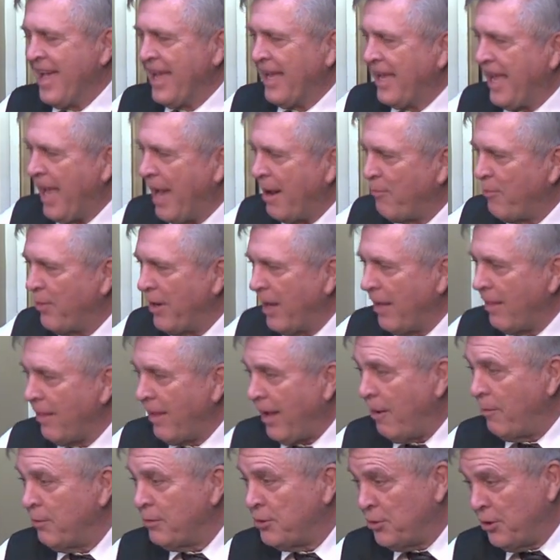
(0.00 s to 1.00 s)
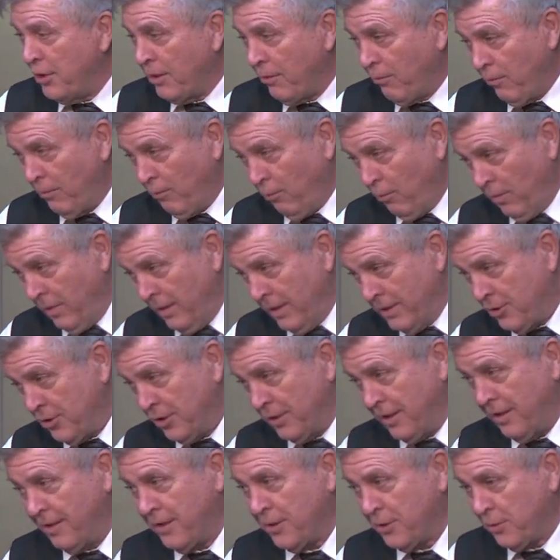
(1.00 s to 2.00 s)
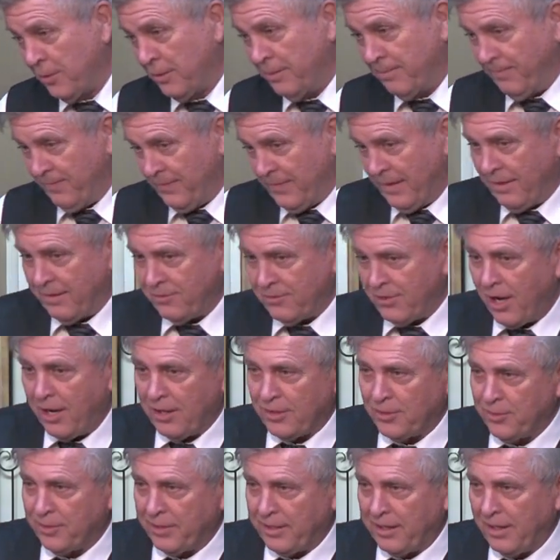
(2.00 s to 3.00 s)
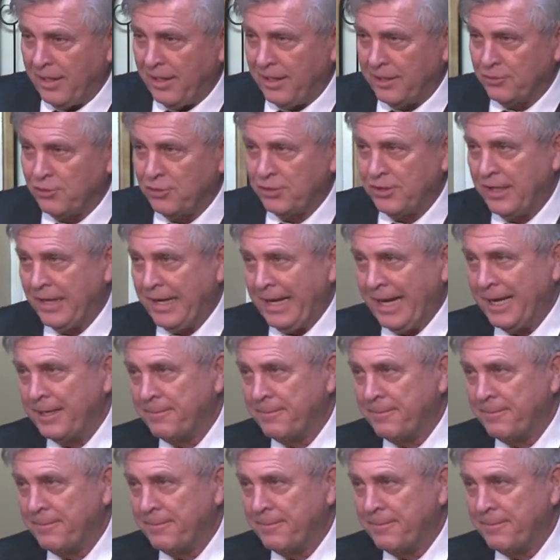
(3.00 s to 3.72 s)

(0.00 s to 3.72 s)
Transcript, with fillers: Gabriella, I want you to listen to this one. Talked to her at lunch today.